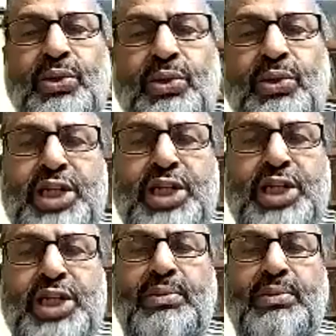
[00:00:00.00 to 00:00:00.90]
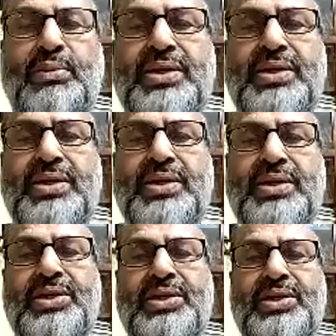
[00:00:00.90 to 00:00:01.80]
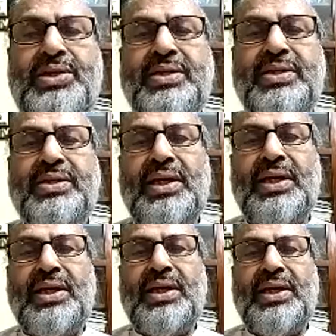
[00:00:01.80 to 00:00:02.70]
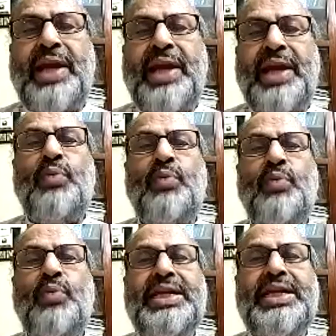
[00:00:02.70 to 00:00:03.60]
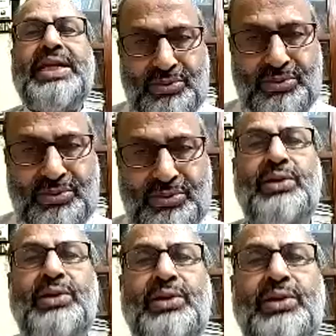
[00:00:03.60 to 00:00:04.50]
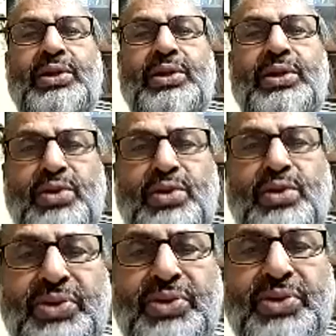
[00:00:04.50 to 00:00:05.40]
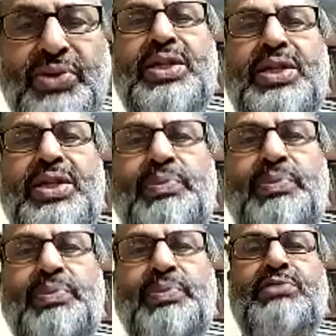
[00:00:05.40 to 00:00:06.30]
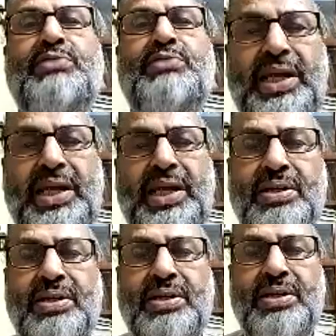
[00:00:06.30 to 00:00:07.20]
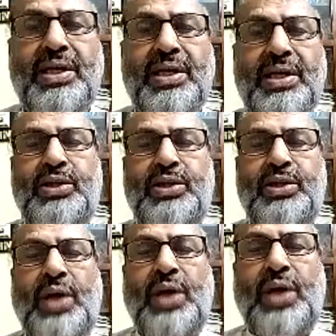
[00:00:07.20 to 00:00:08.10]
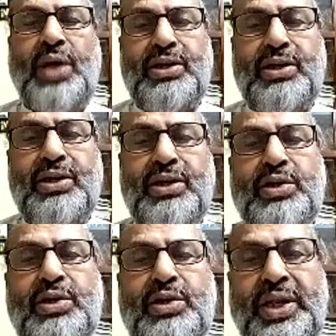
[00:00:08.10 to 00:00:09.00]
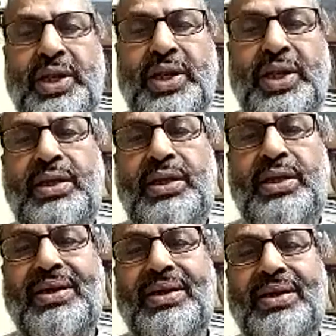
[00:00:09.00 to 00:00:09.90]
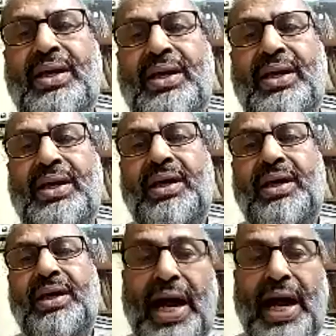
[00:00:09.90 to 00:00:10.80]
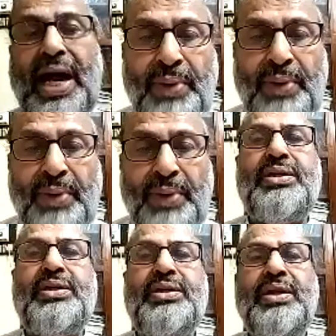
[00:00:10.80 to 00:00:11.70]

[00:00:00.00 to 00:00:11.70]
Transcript: An experiment is an open-ended thing. You do something as an experiment means you are not very hard and fast about it.